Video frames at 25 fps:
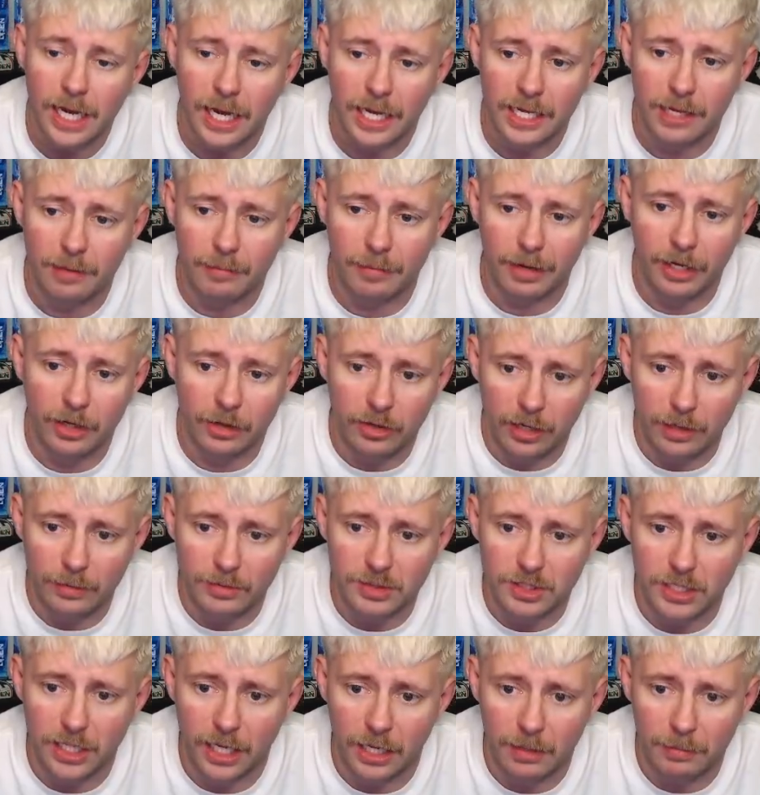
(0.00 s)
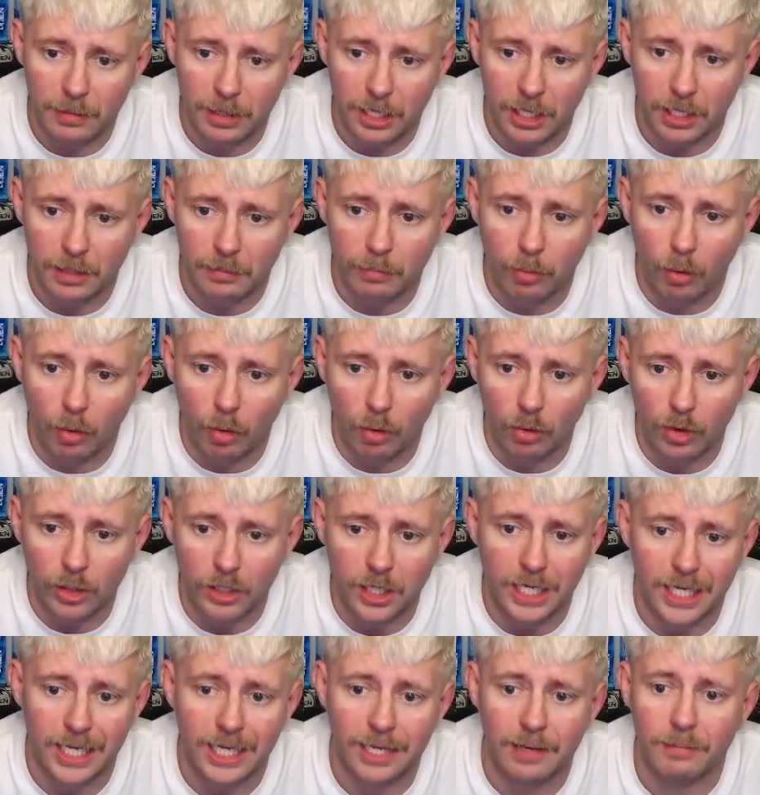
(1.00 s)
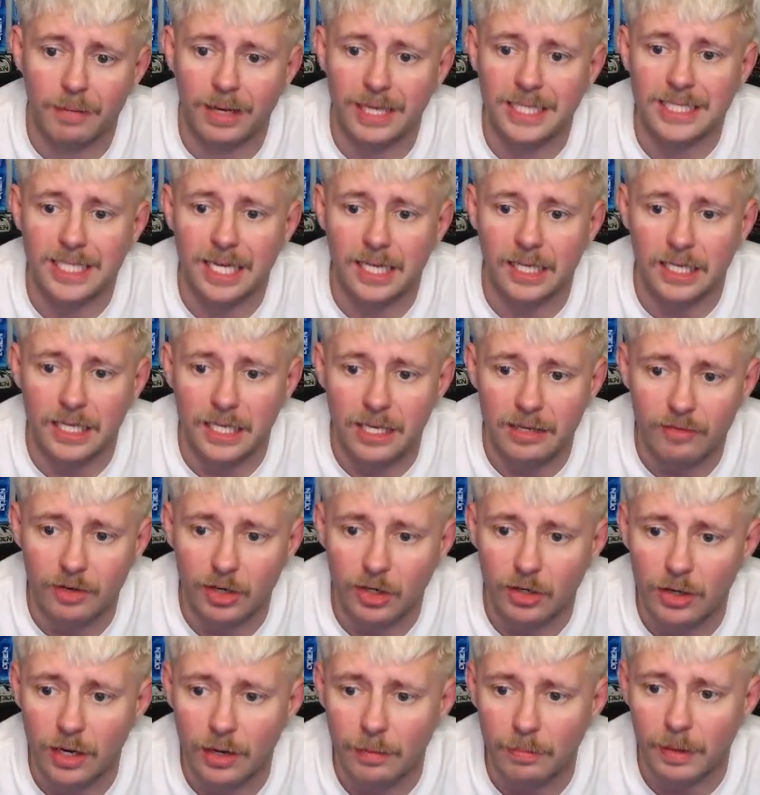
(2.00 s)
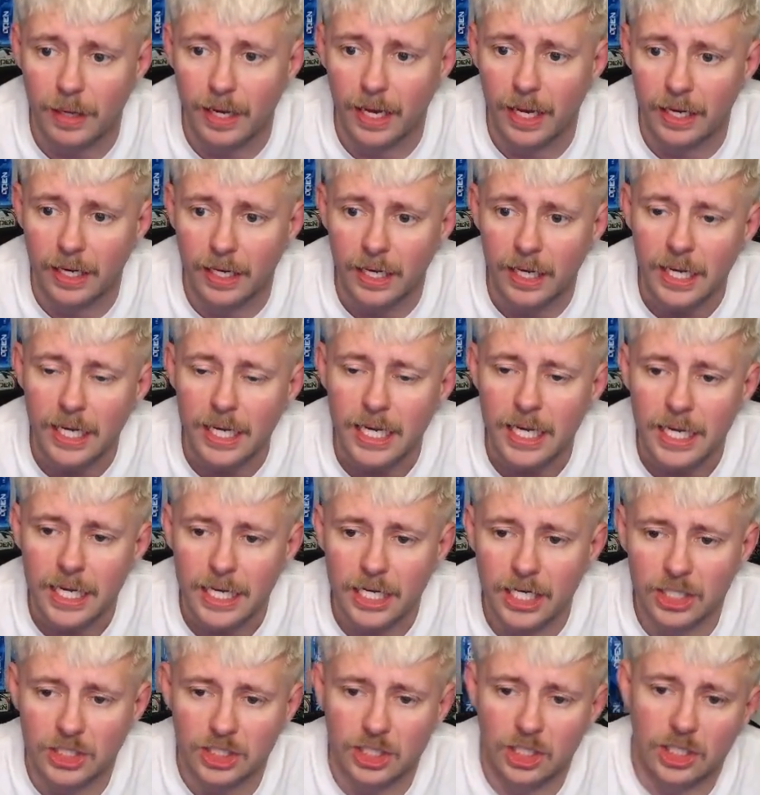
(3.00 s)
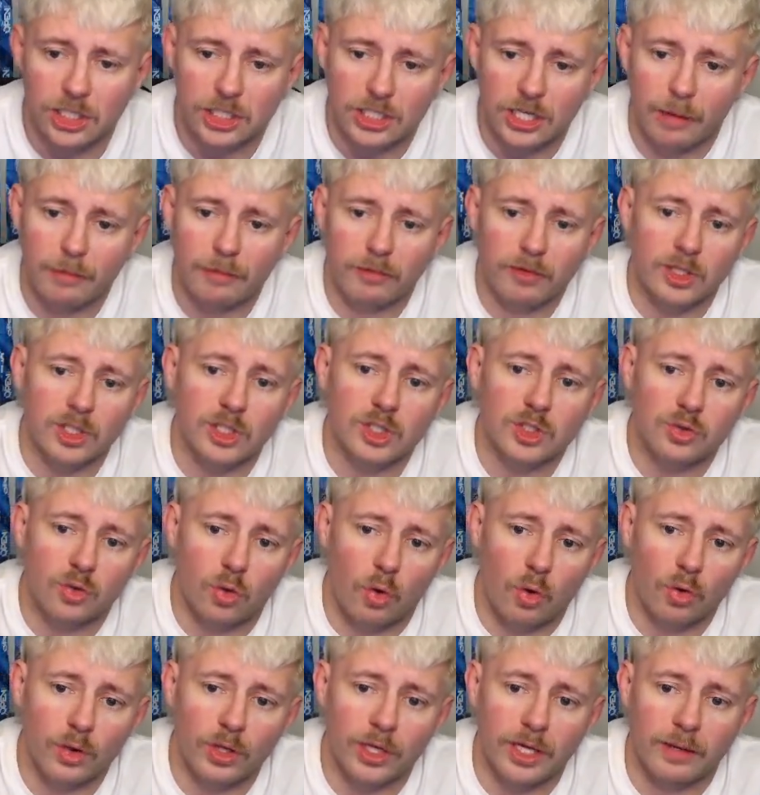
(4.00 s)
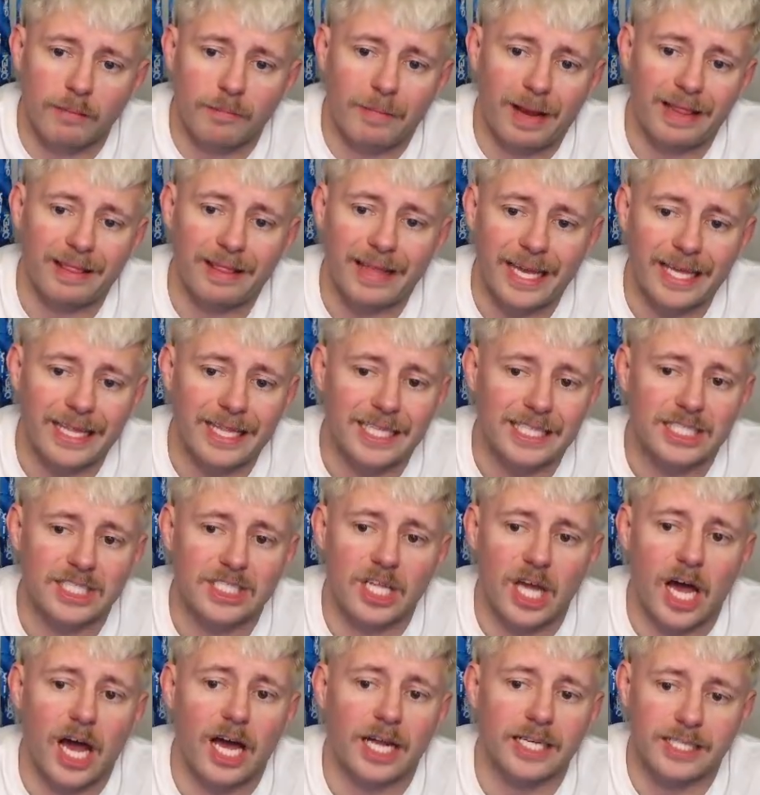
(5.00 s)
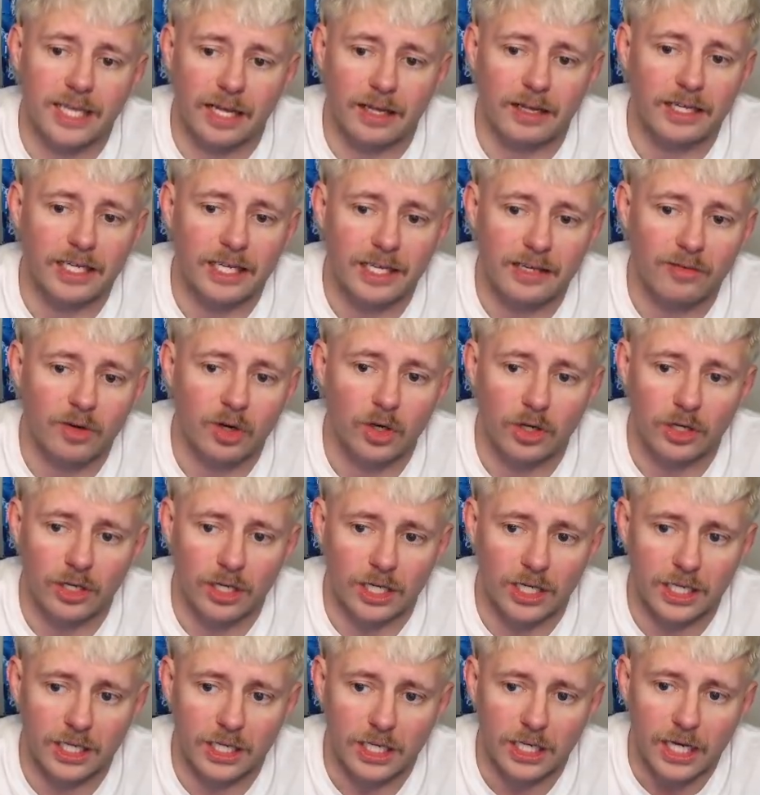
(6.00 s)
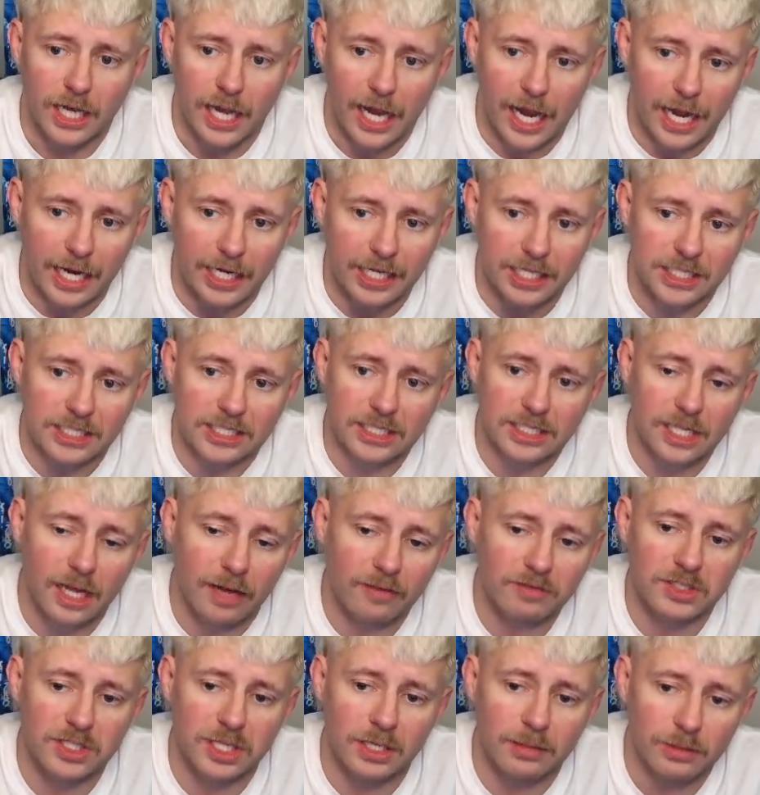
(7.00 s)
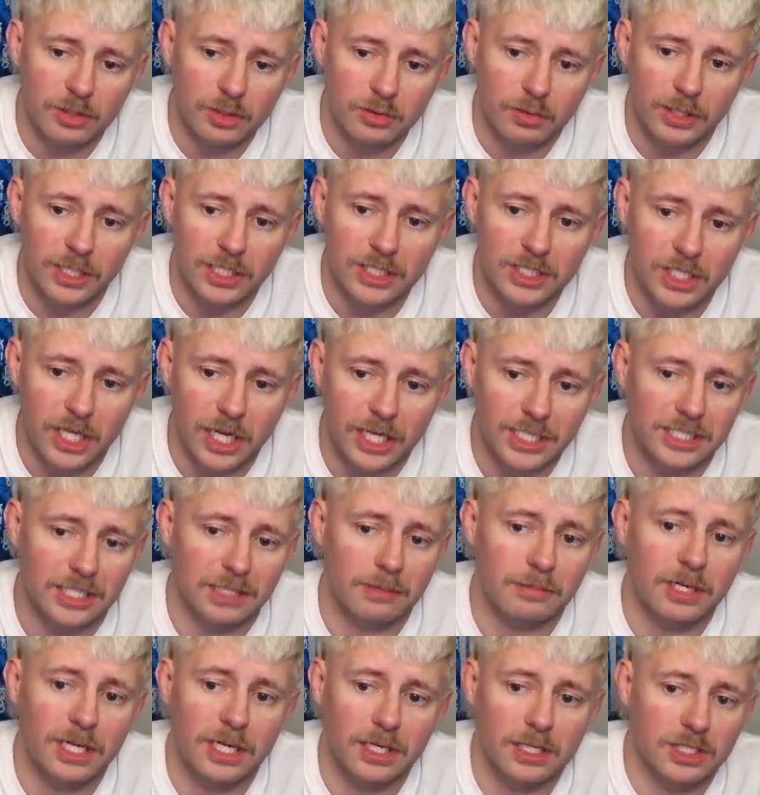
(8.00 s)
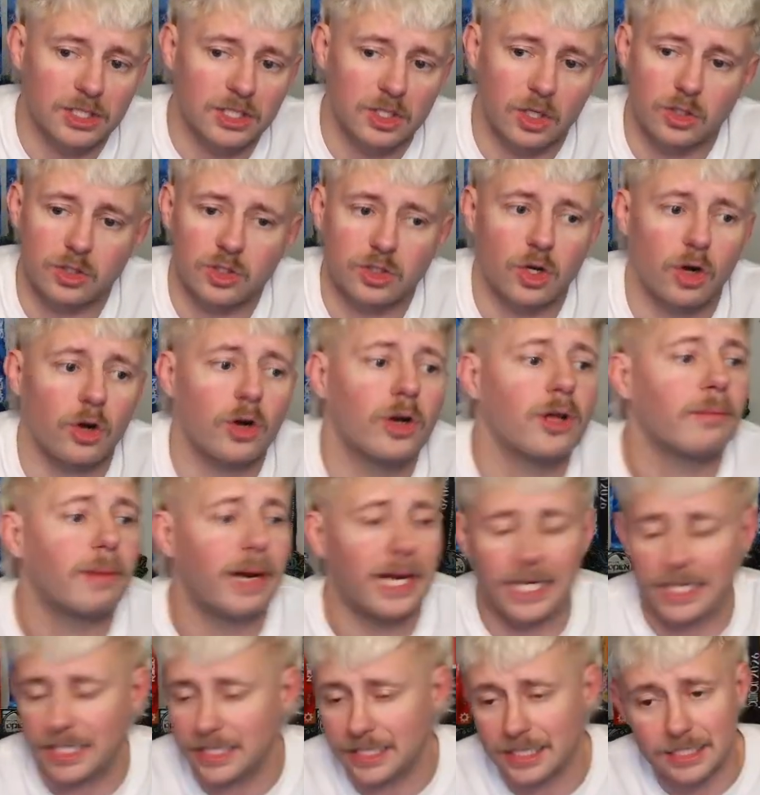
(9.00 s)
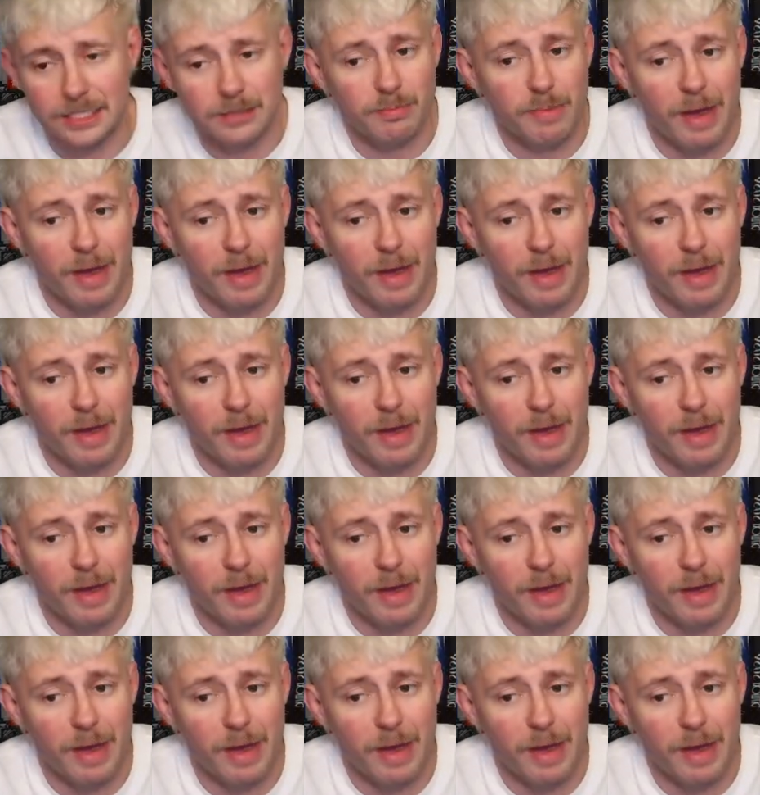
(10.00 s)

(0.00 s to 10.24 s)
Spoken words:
I get my grips and immediately pull, looking to get my De La Riva grip, and he does a good job of controlling my leg that's not De La Riva hooking, and he stuffs it between his legs and immediately starts turning my knees. This is